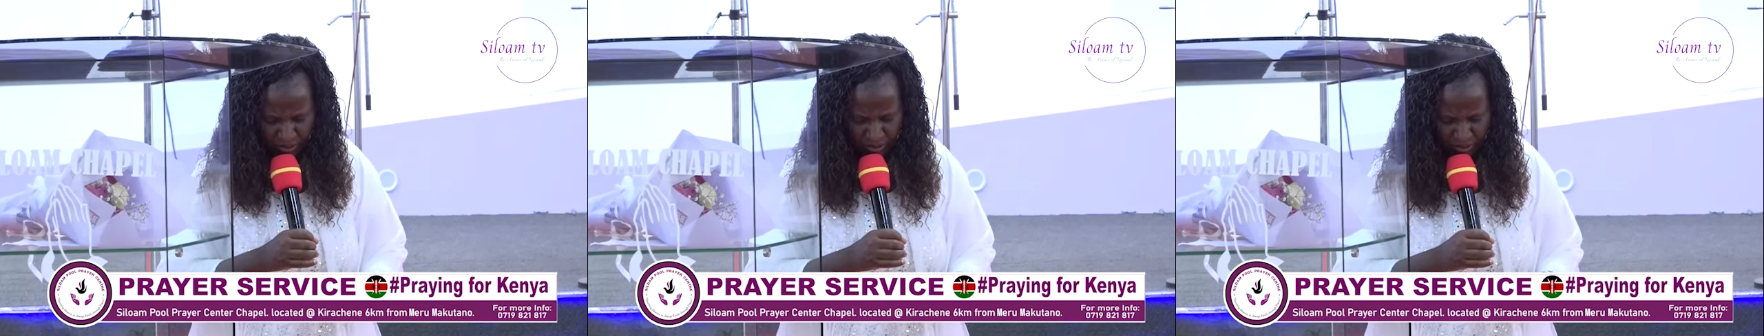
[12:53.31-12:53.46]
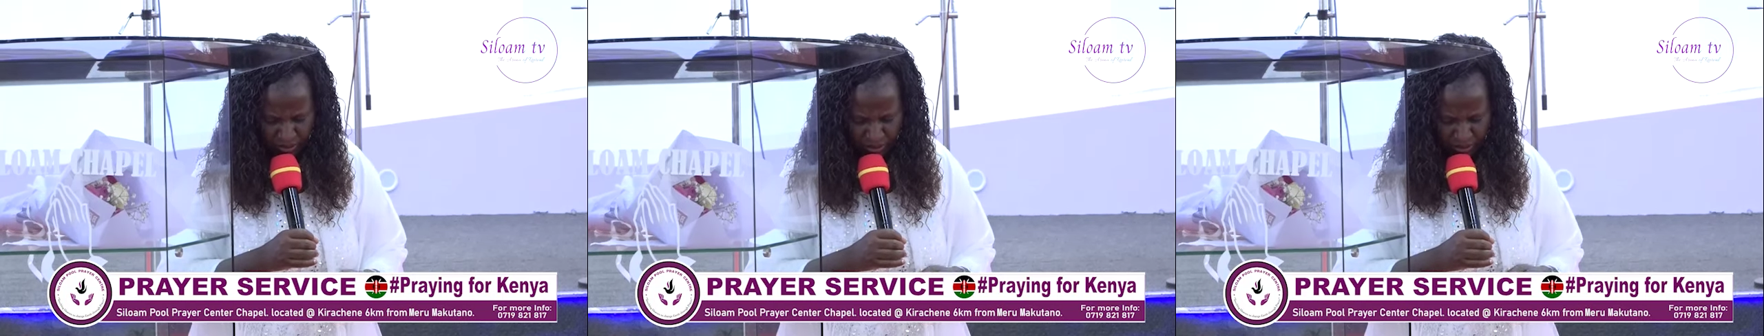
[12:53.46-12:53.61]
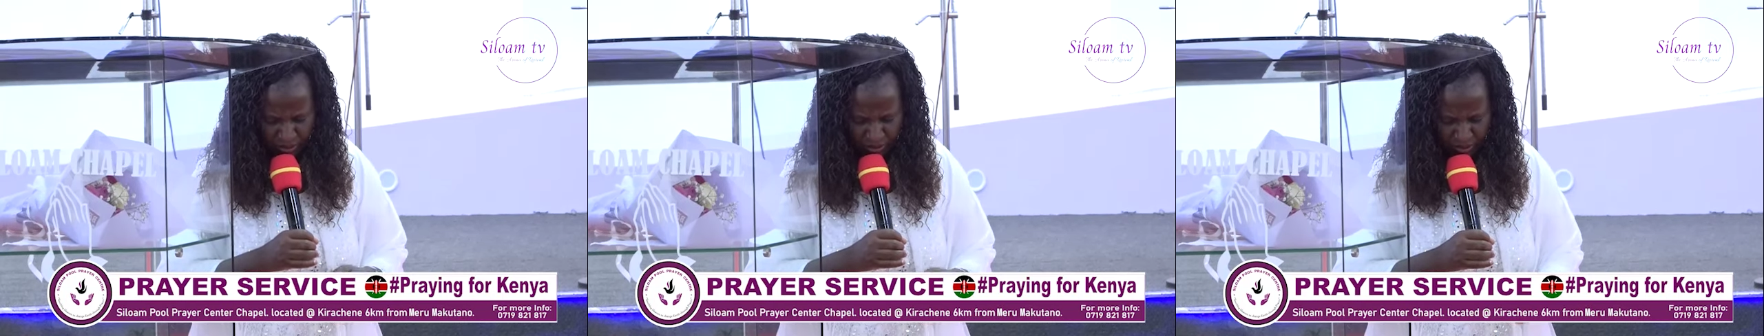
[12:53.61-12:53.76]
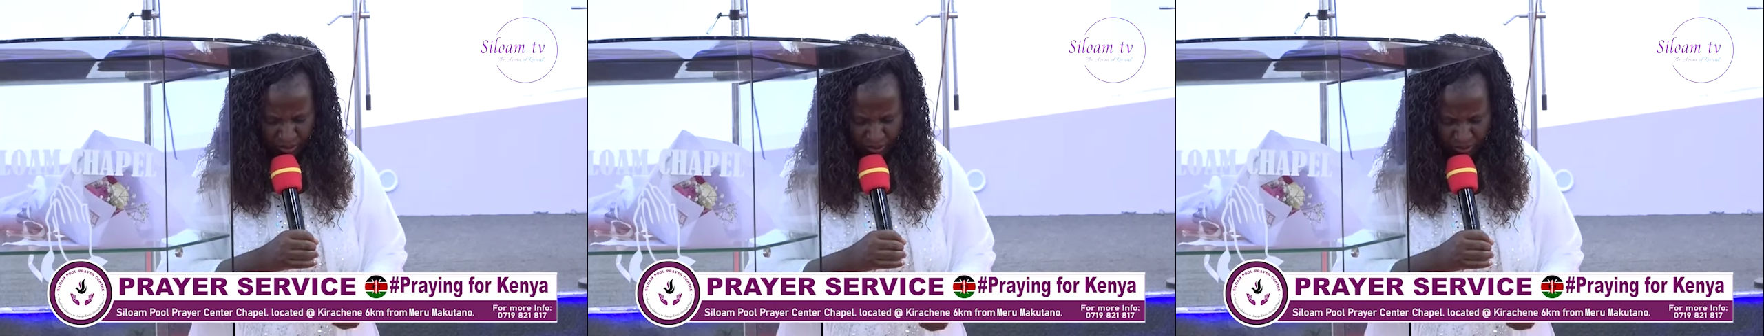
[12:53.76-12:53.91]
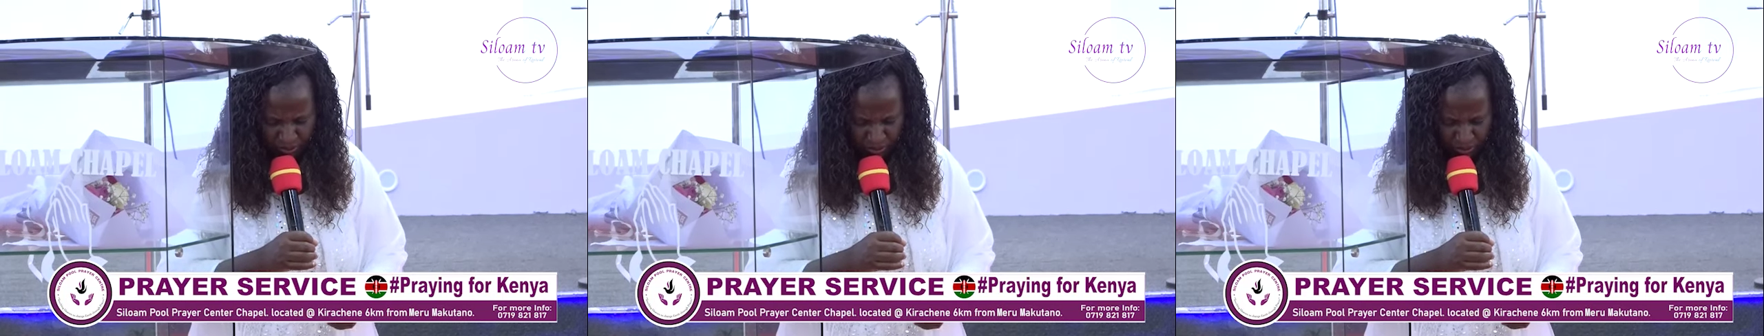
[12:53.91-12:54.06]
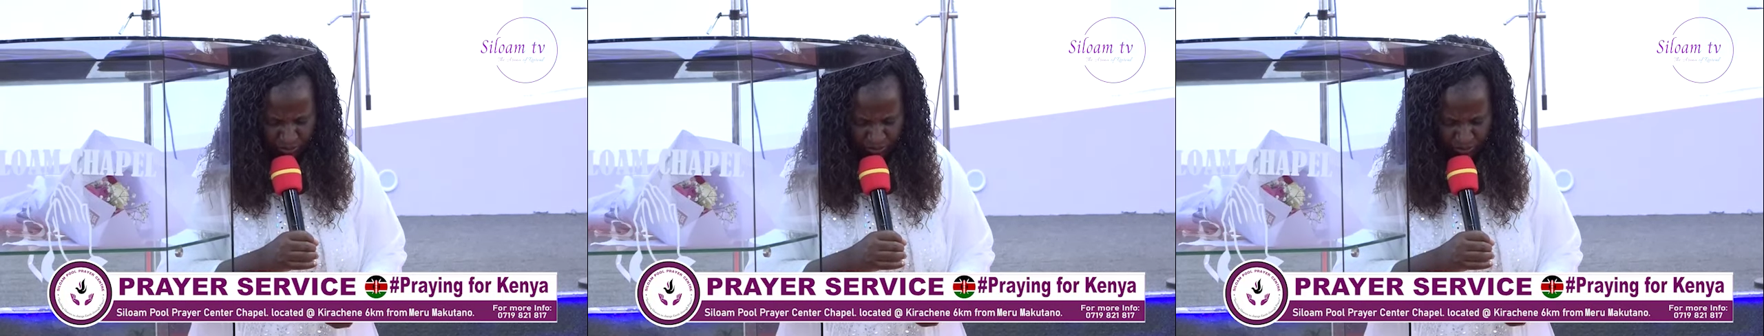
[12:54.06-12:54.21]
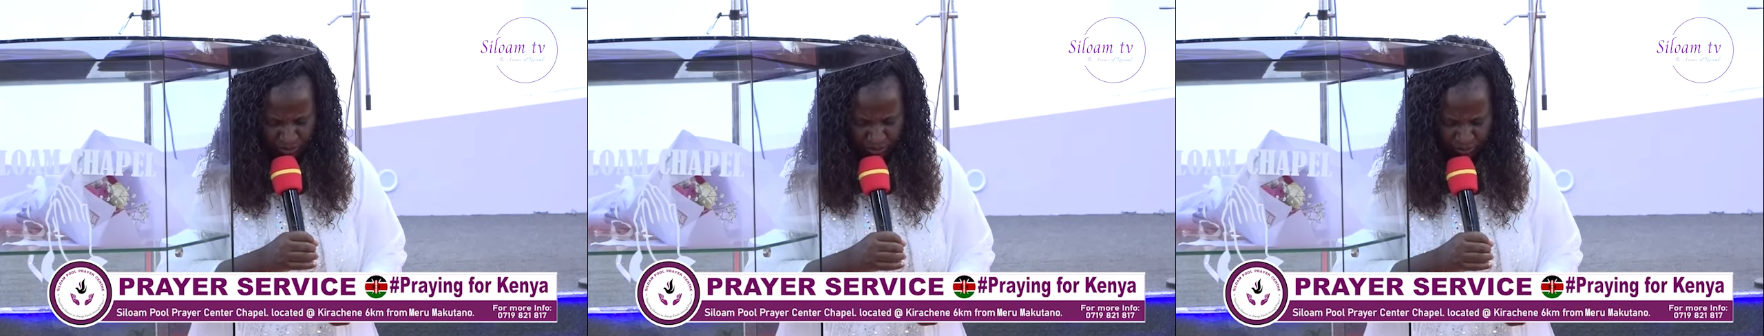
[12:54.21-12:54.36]
Thank you, Lord,
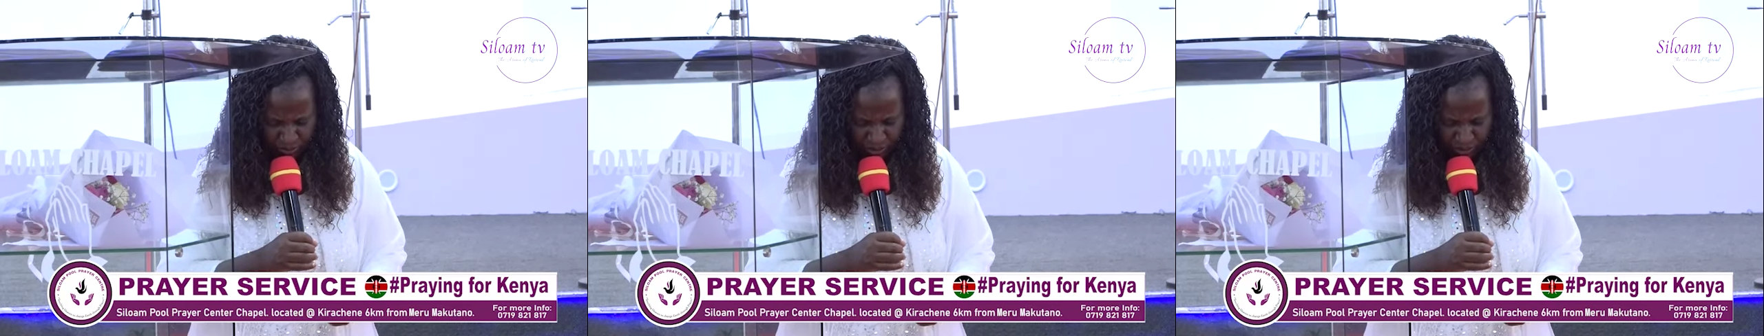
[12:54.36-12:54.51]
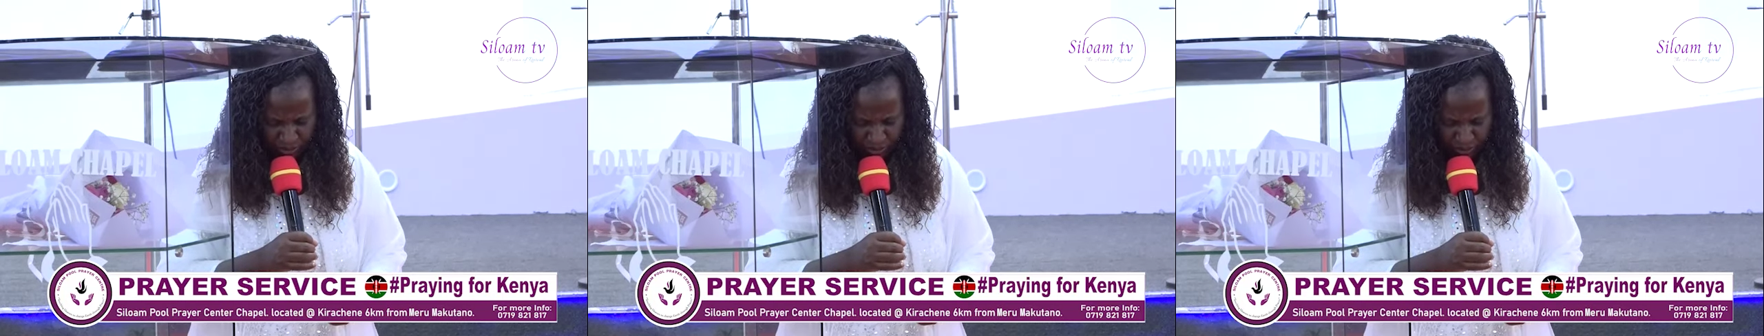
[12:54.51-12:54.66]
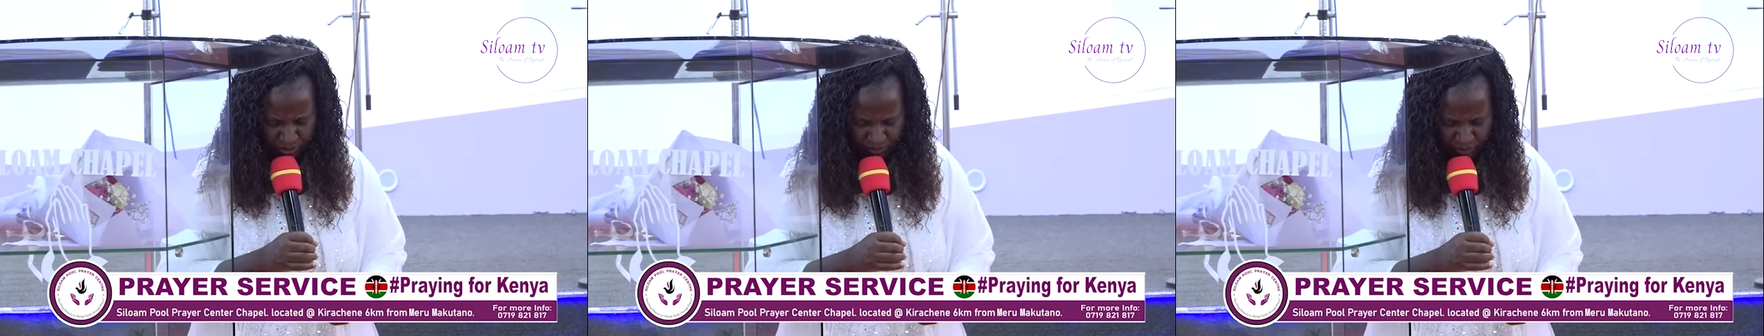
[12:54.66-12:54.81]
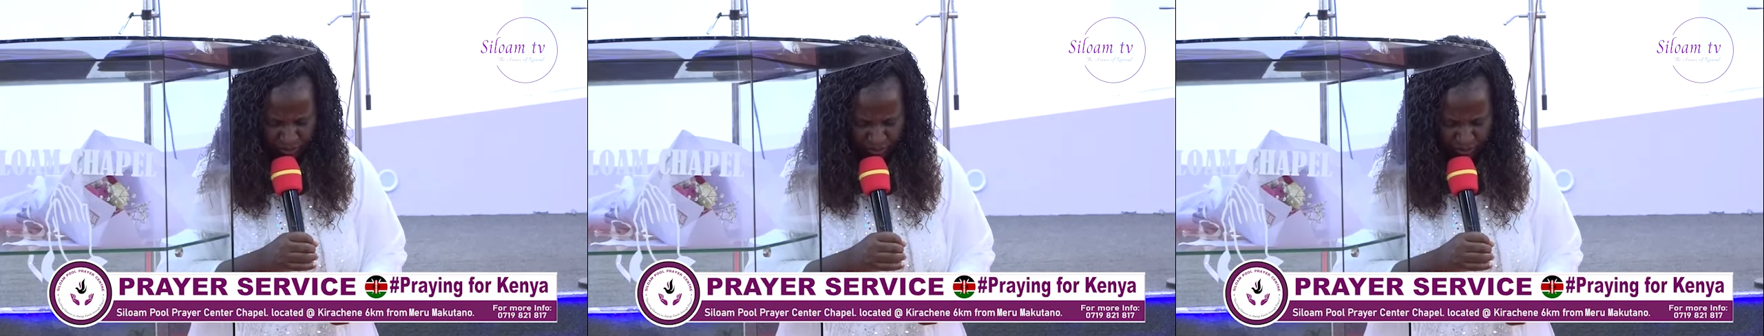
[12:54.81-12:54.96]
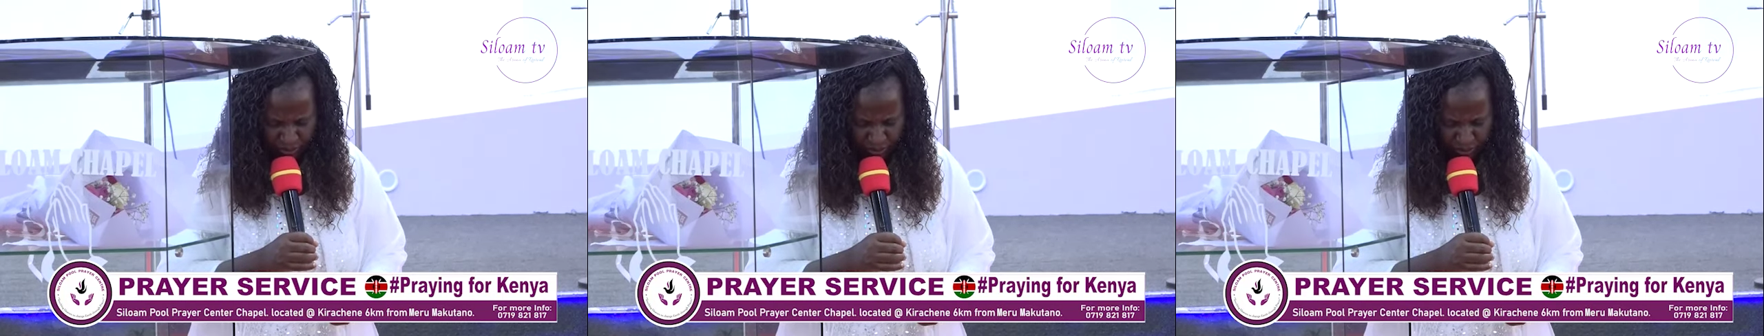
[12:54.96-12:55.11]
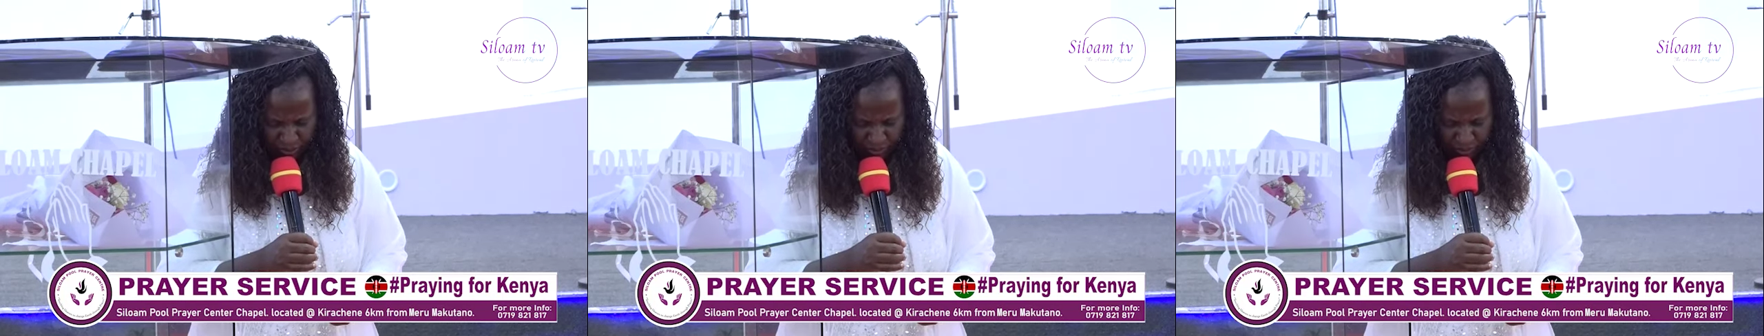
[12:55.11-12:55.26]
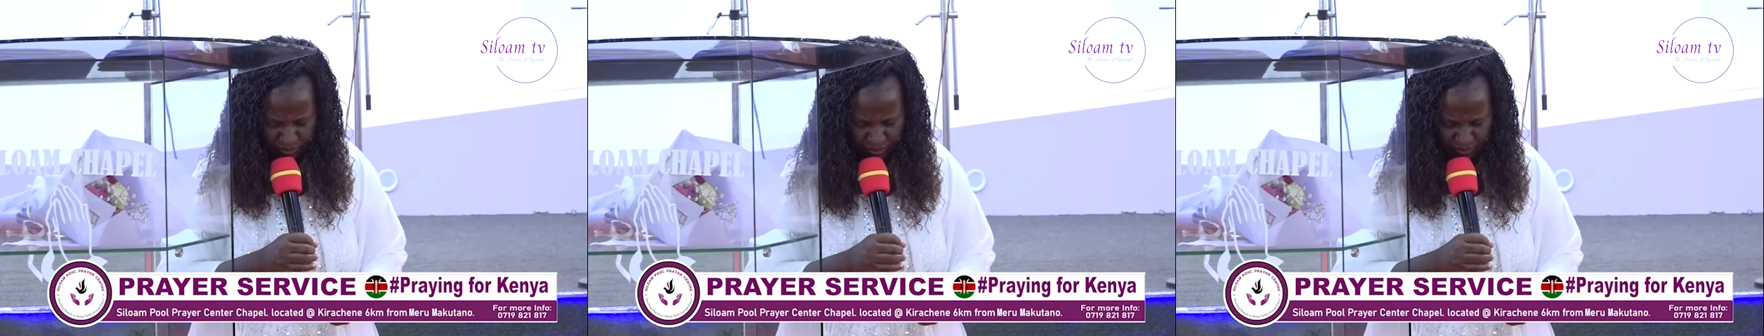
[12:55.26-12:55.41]
for you've done it for
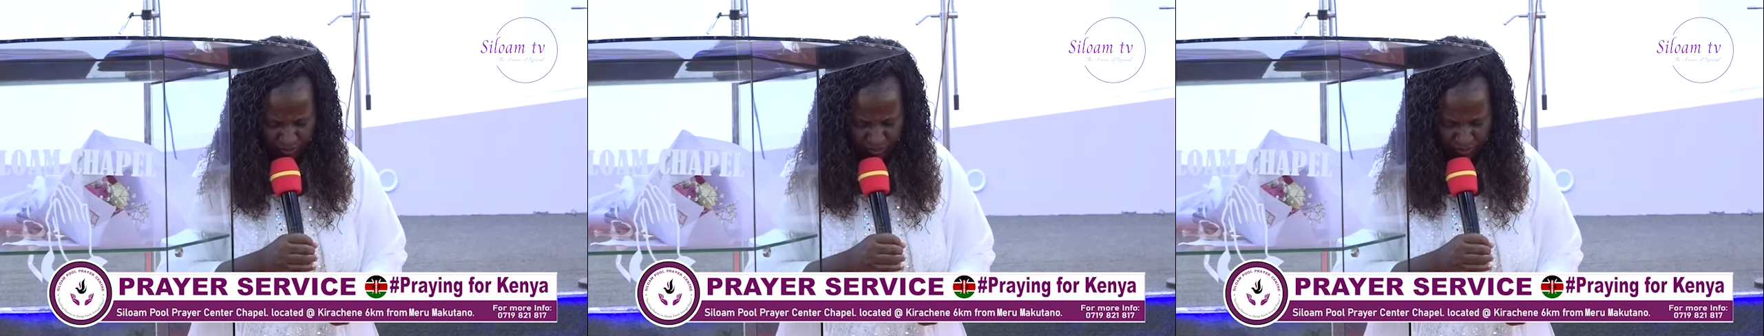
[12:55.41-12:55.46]
us.